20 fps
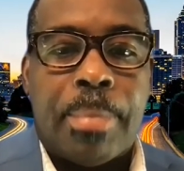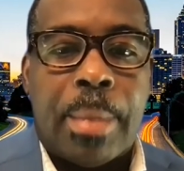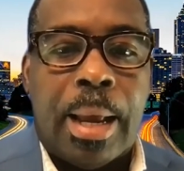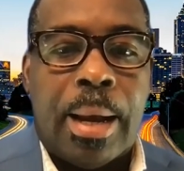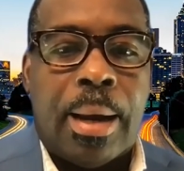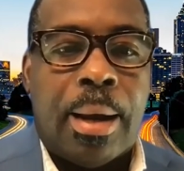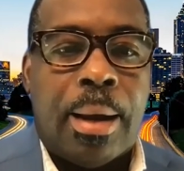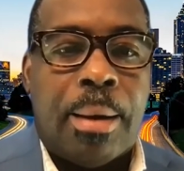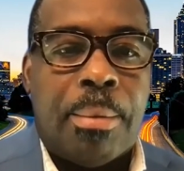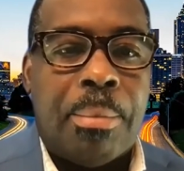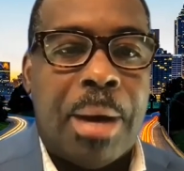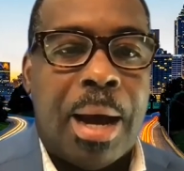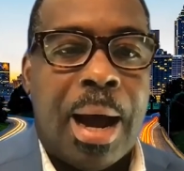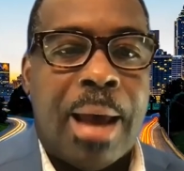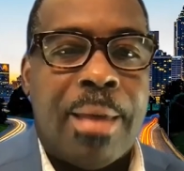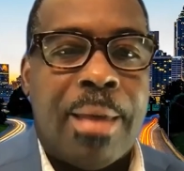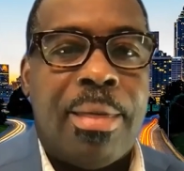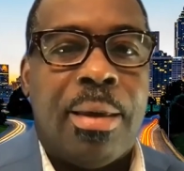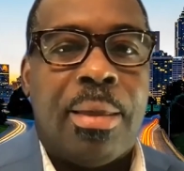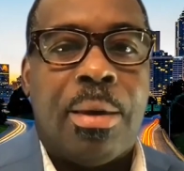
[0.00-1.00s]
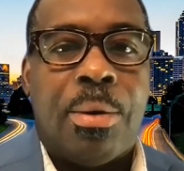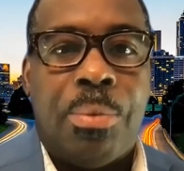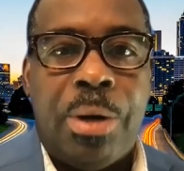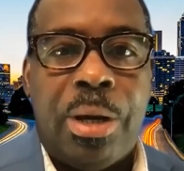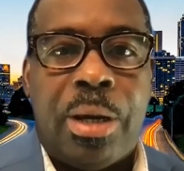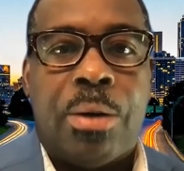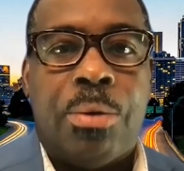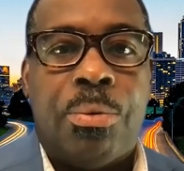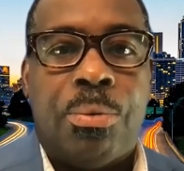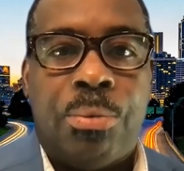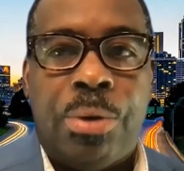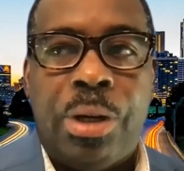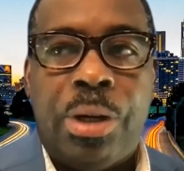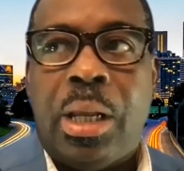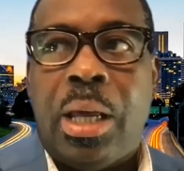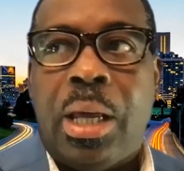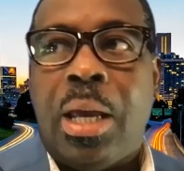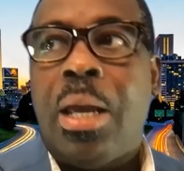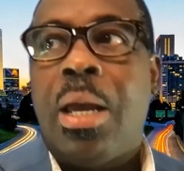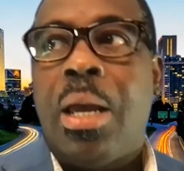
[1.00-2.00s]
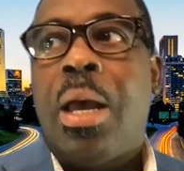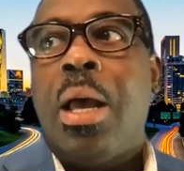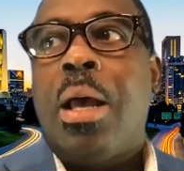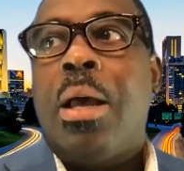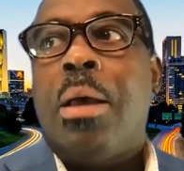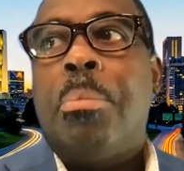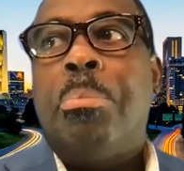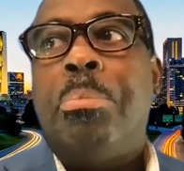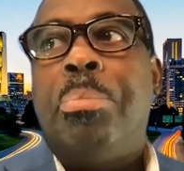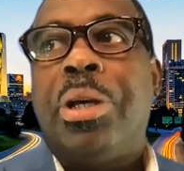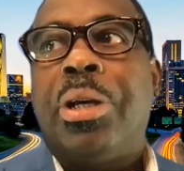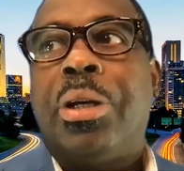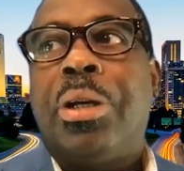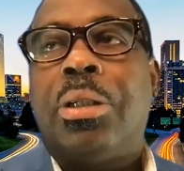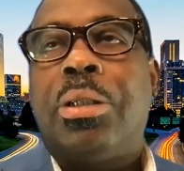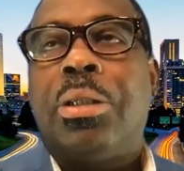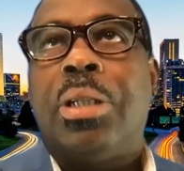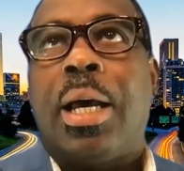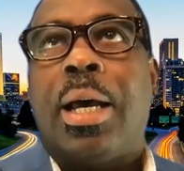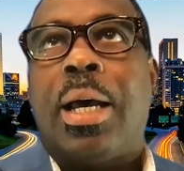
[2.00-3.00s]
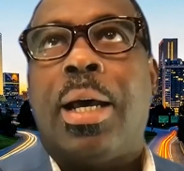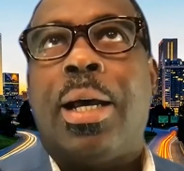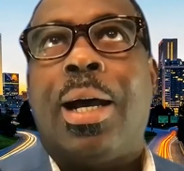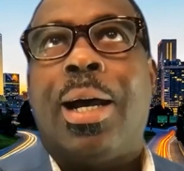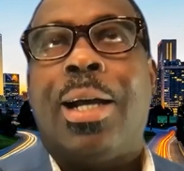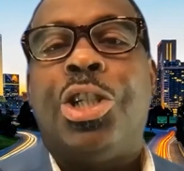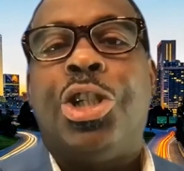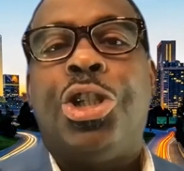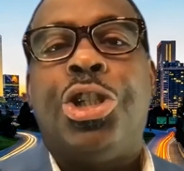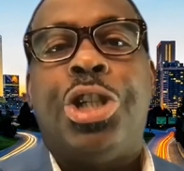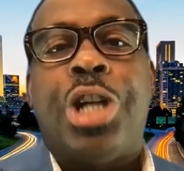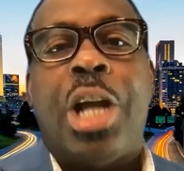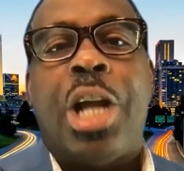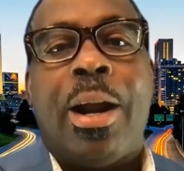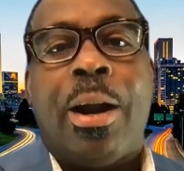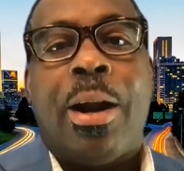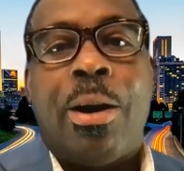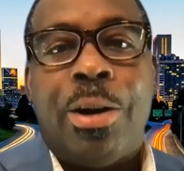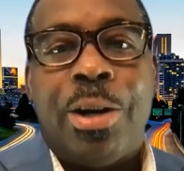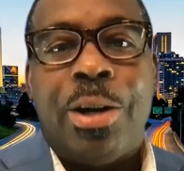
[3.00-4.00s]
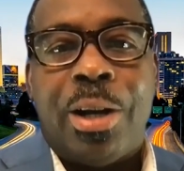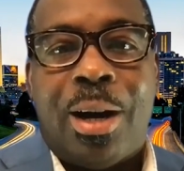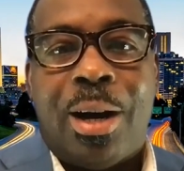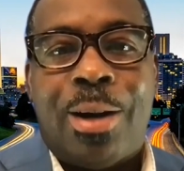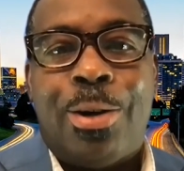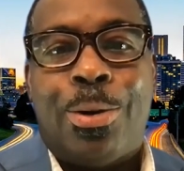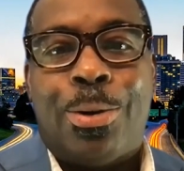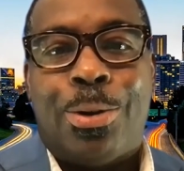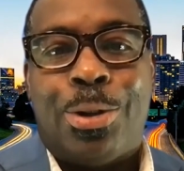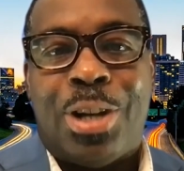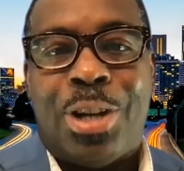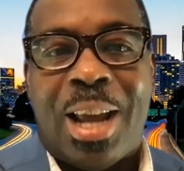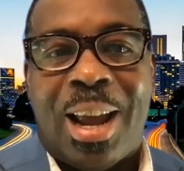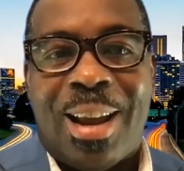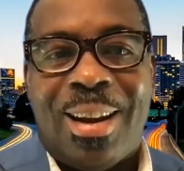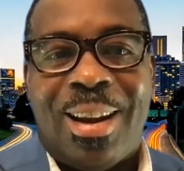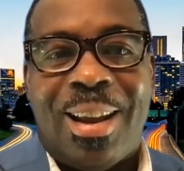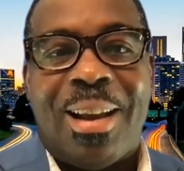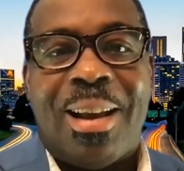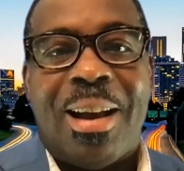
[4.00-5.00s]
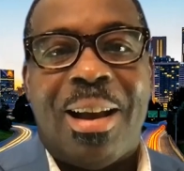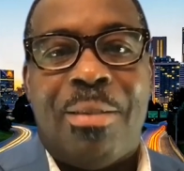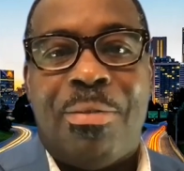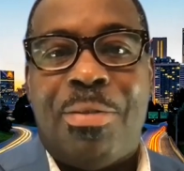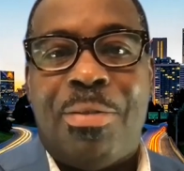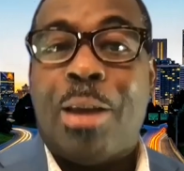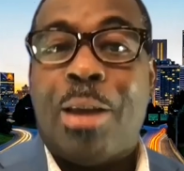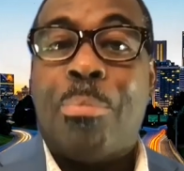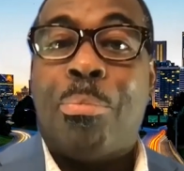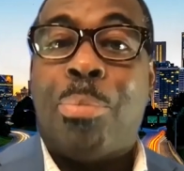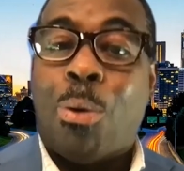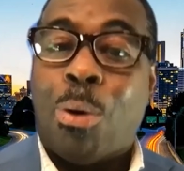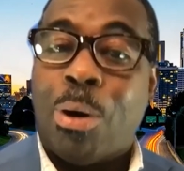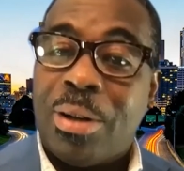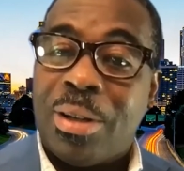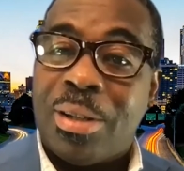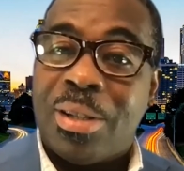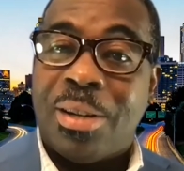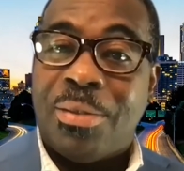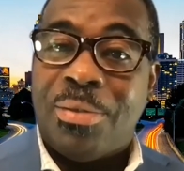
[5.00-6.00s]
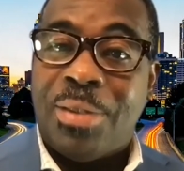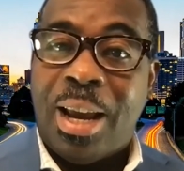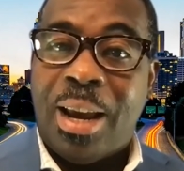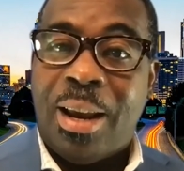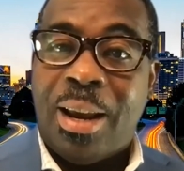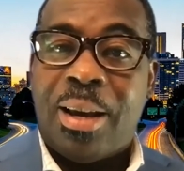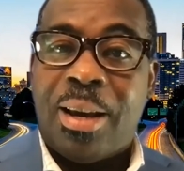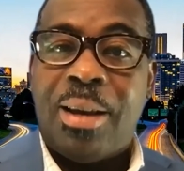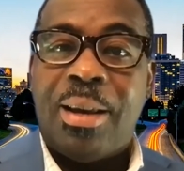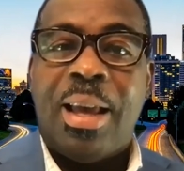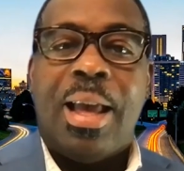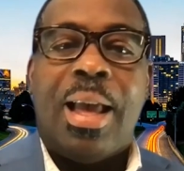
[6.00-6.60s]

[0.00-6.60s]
I think that we can really build a shared understanding of the importance of data,